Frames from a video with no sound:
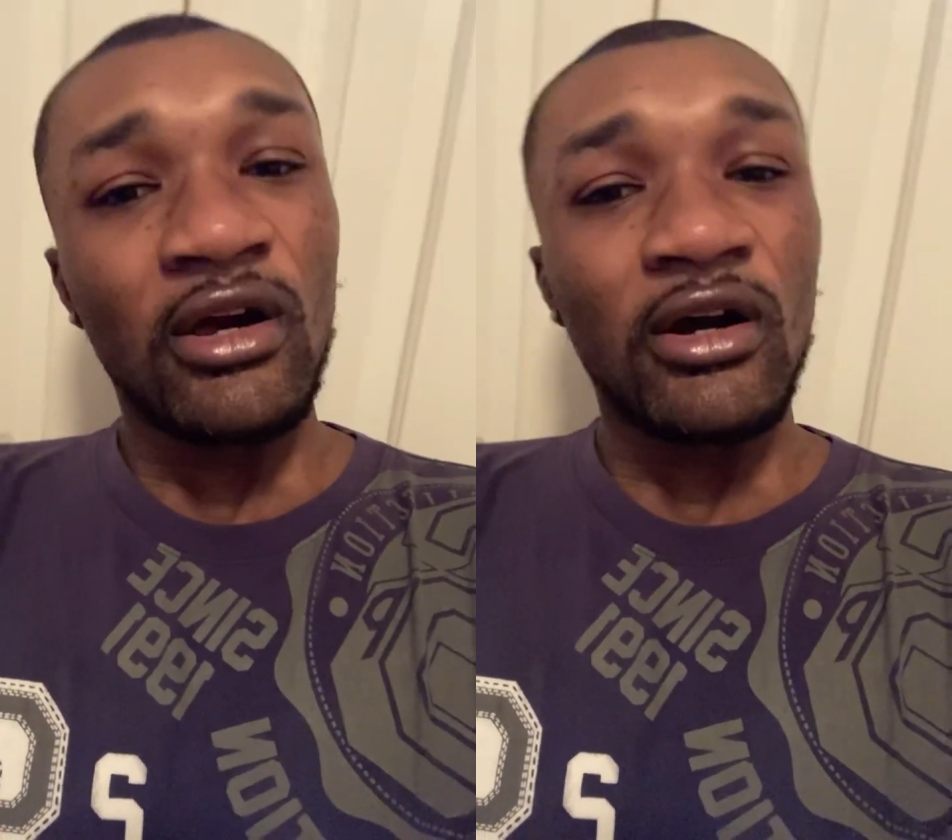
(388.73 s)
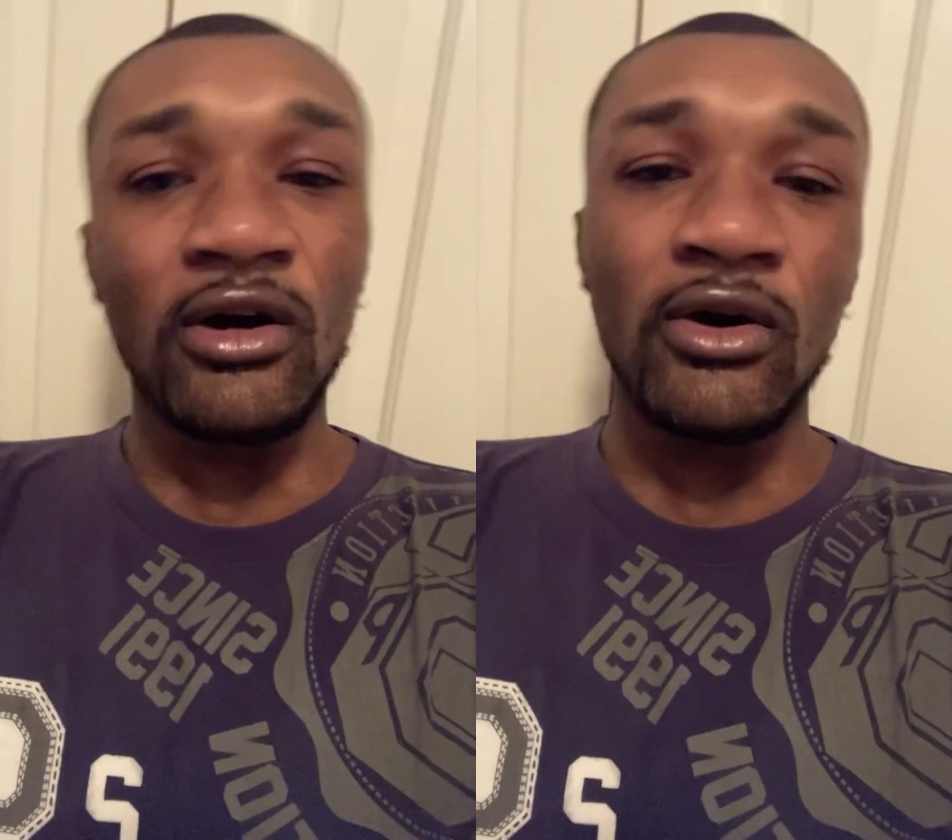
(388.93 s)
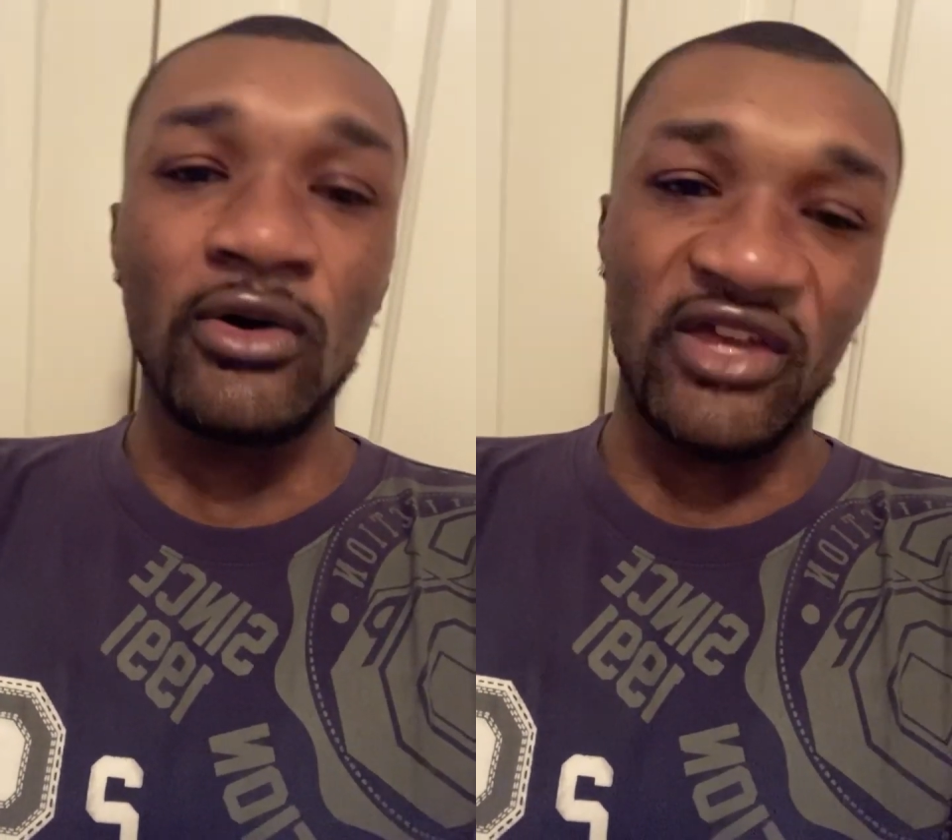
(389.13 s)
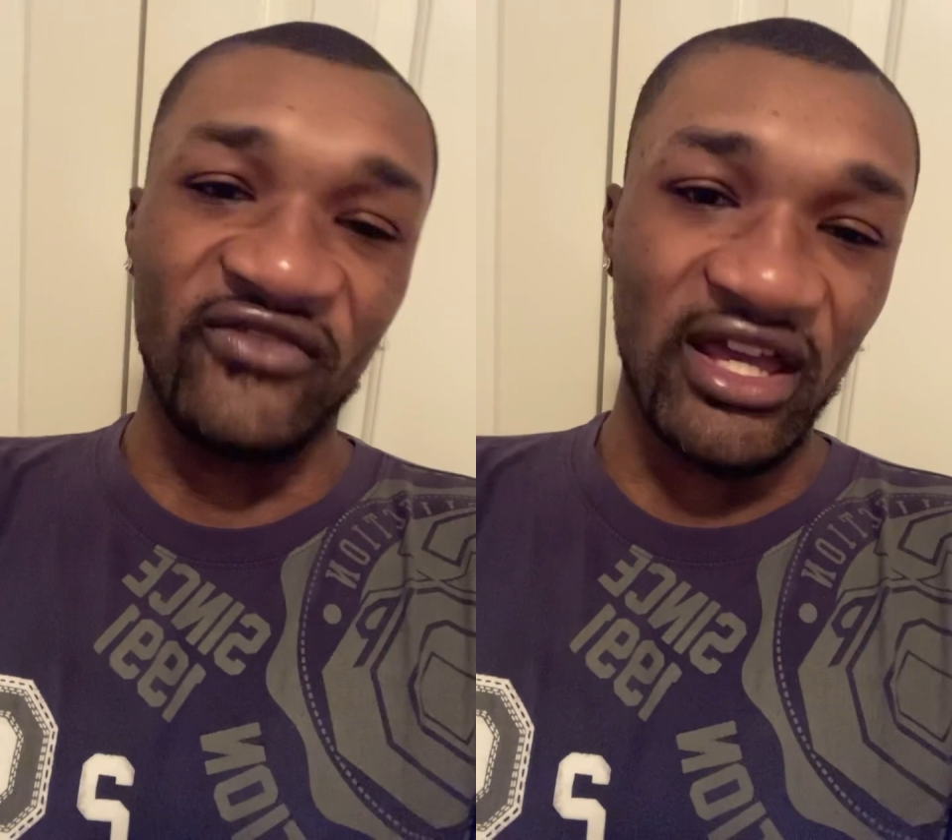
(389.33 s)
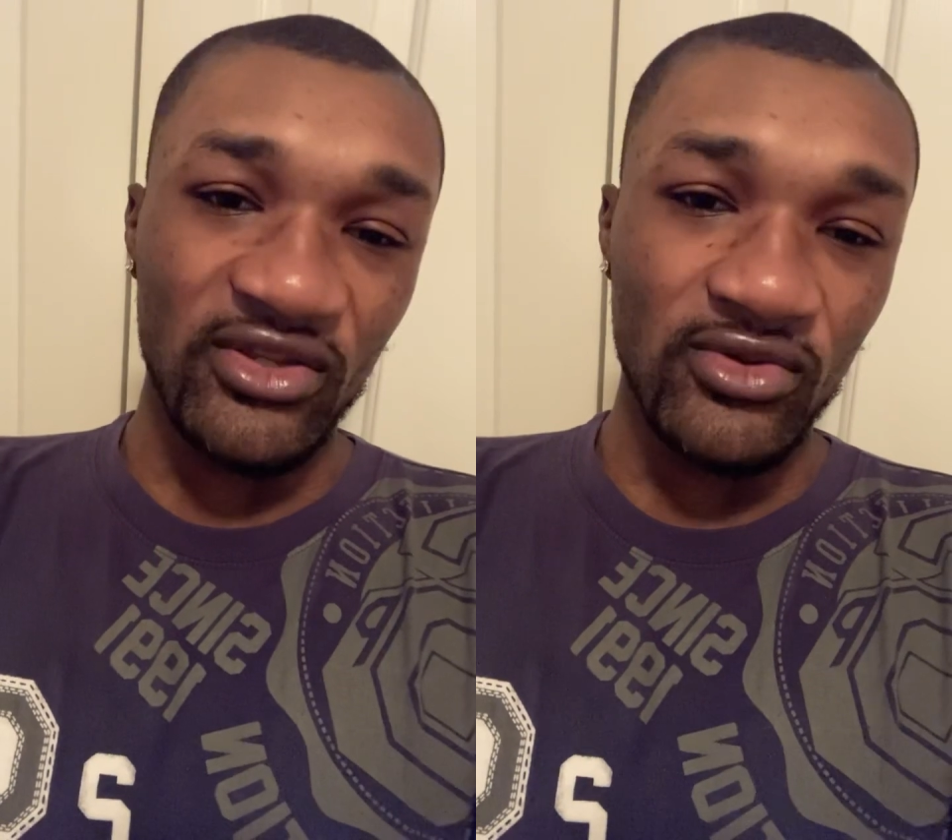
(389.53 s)
Oh, if
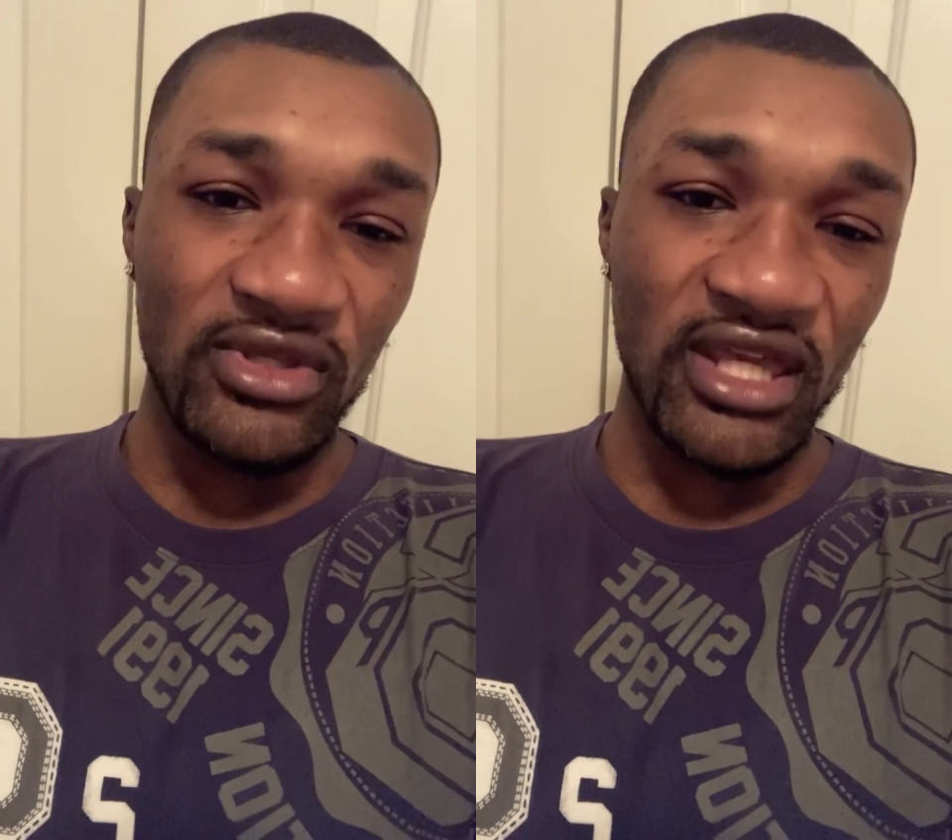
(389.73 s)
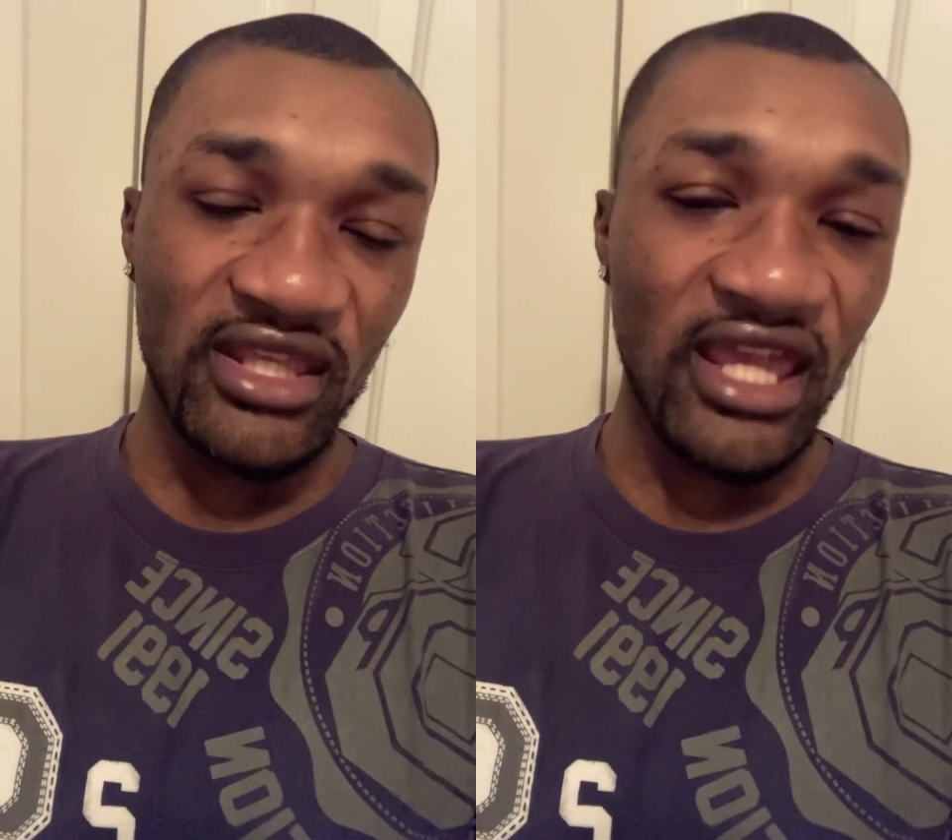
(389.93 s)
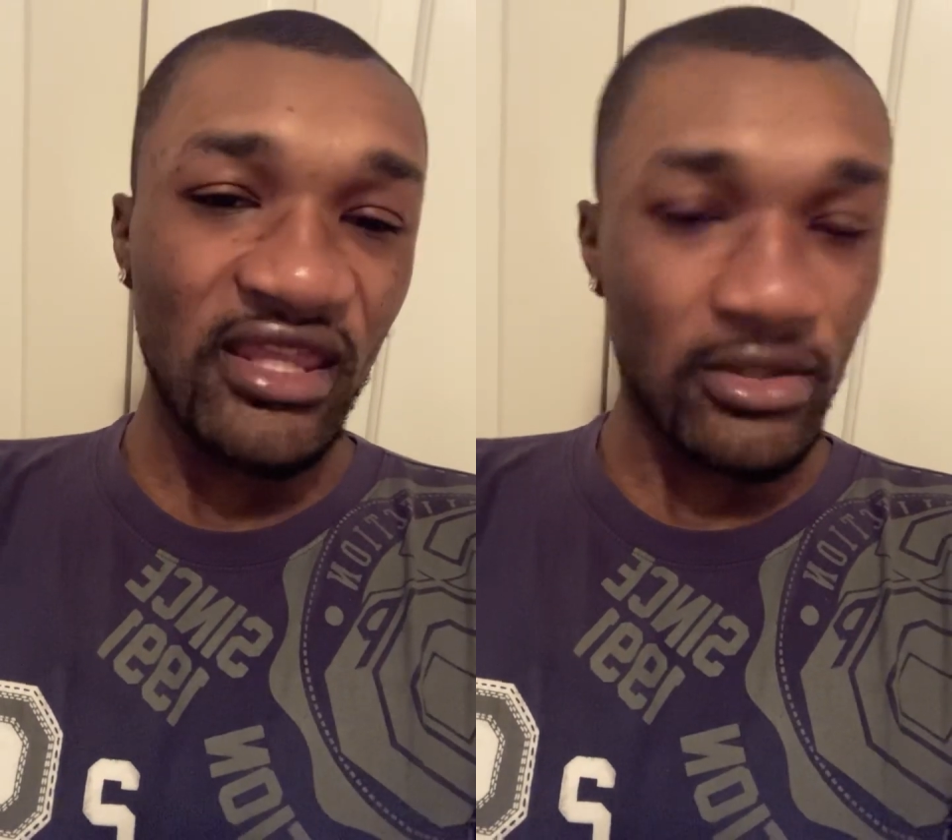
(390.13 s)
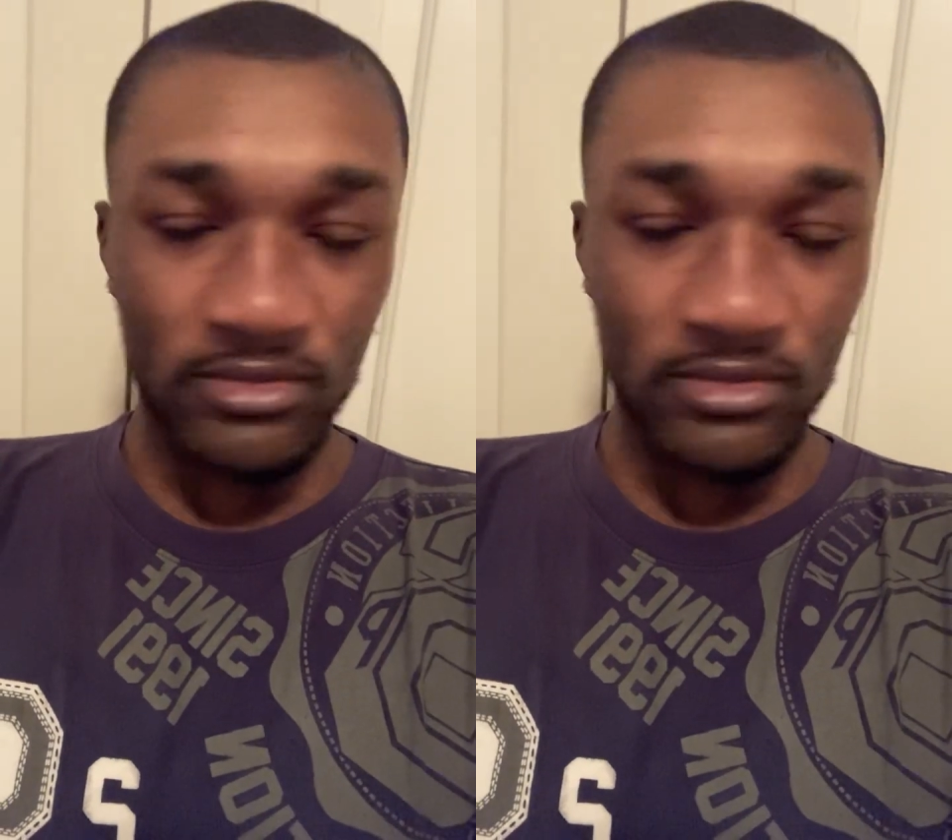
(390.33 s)
I do that, they not,